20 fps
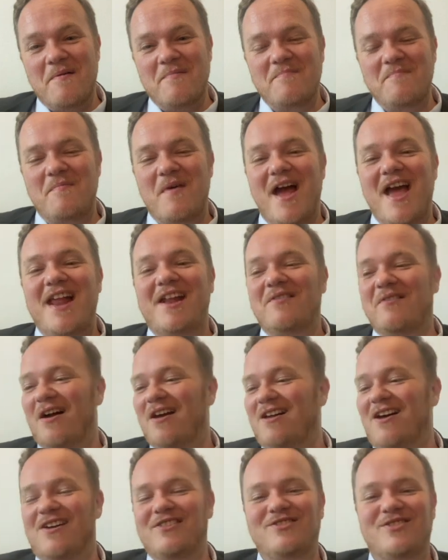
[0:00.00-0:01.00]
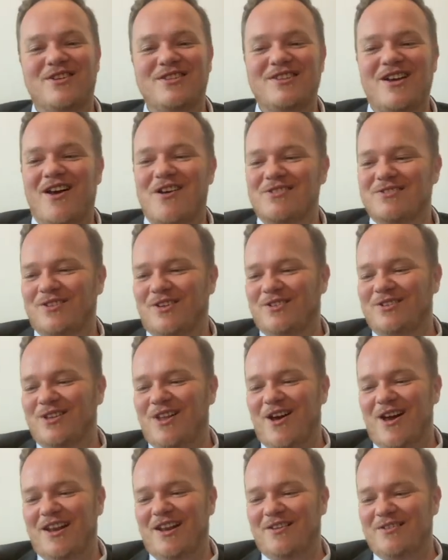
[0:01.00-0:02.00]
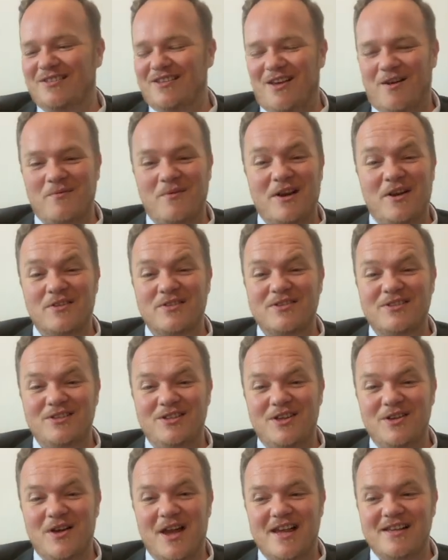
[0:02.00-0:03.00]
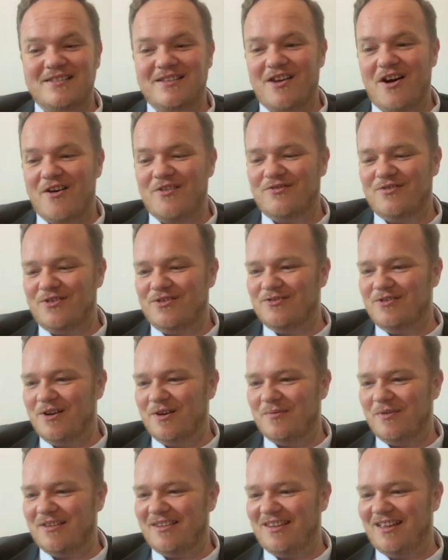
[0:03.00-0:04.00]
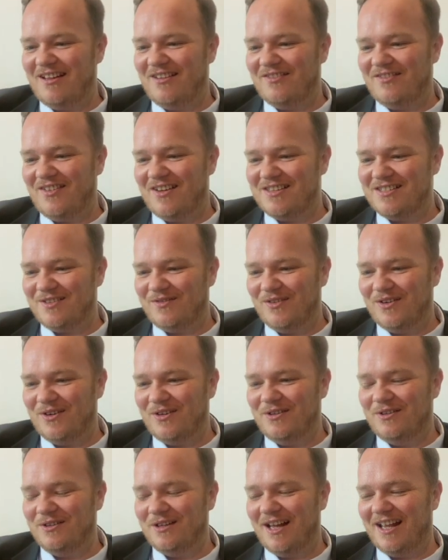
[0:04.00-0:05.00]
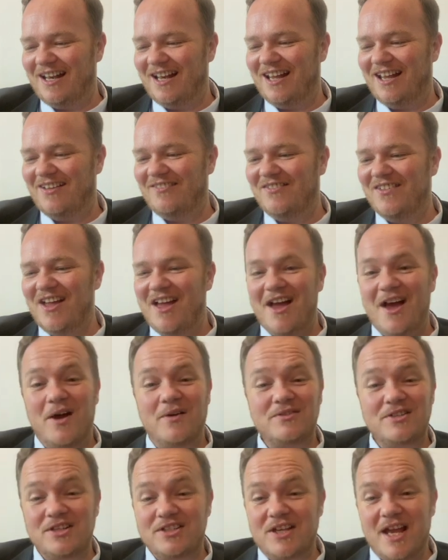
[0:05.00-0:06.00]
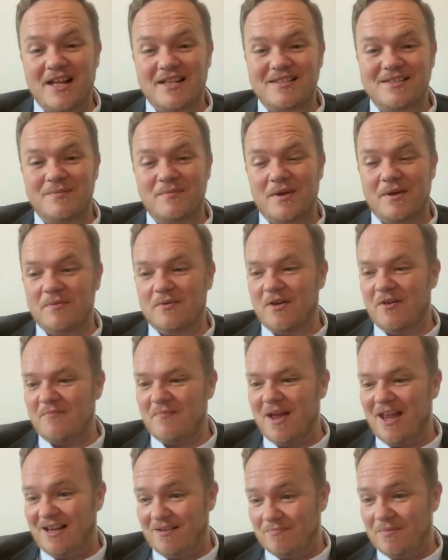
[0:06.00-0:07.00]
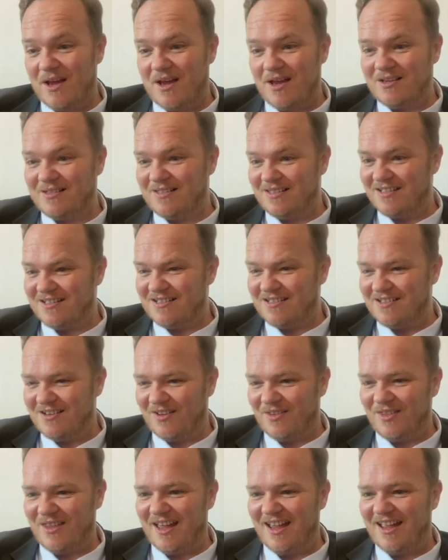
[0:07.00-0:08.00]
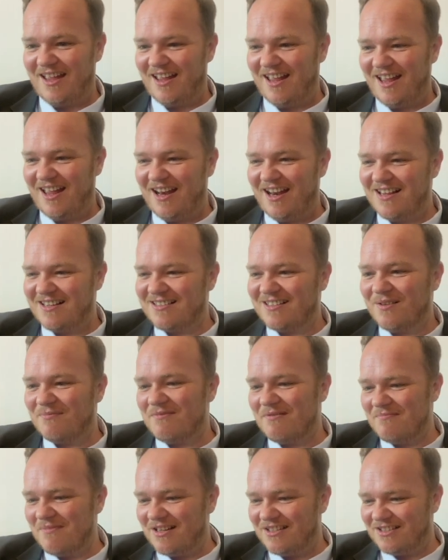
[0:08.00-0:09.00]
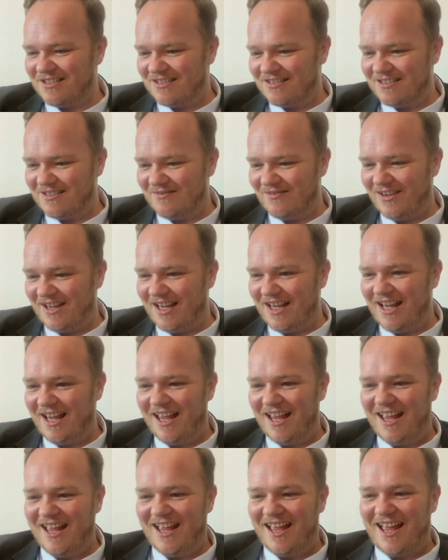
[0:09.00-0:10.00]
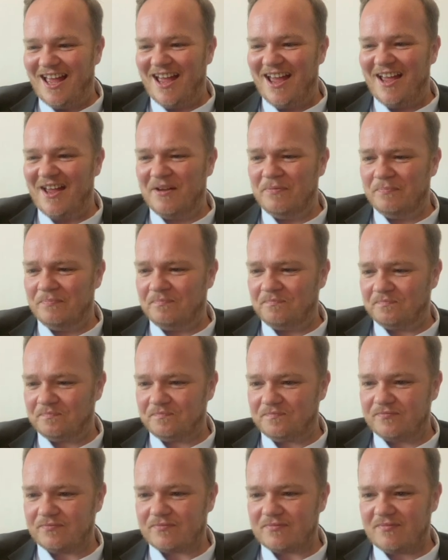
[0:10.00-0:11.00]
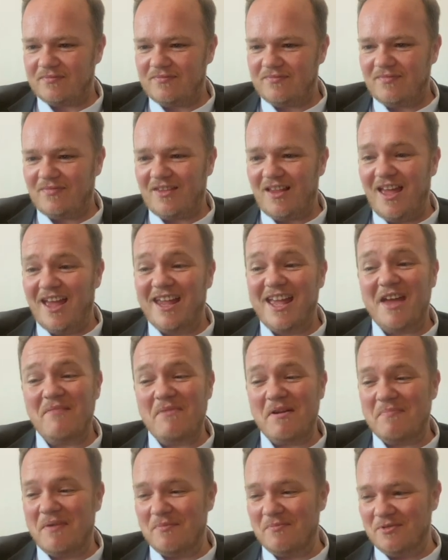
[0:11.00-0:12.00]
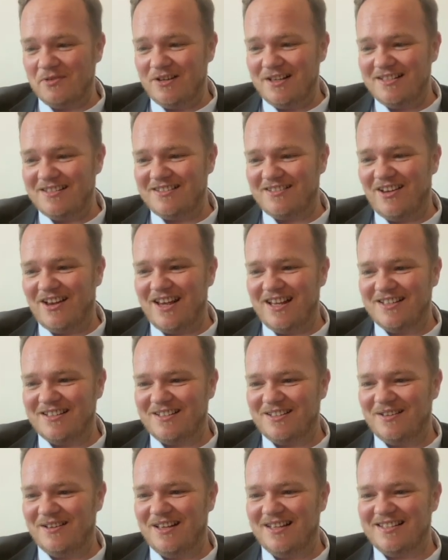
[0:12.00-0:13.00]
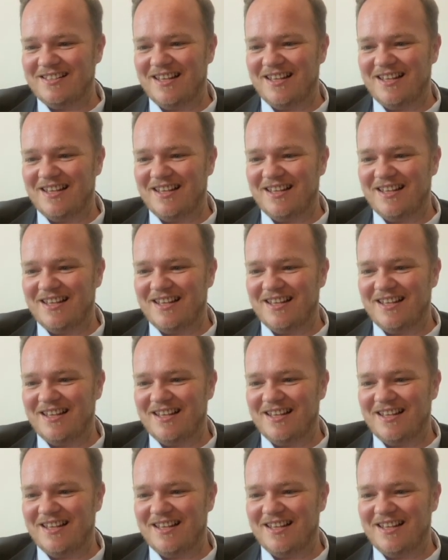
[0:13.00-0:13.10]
But anyway, I tried to ask online. I went on to UK Cigar Forum, I think, first of all, and I was just chatting to some people that I've met in person on there, and someone mentioned to me, it gave me a bit more insight into it.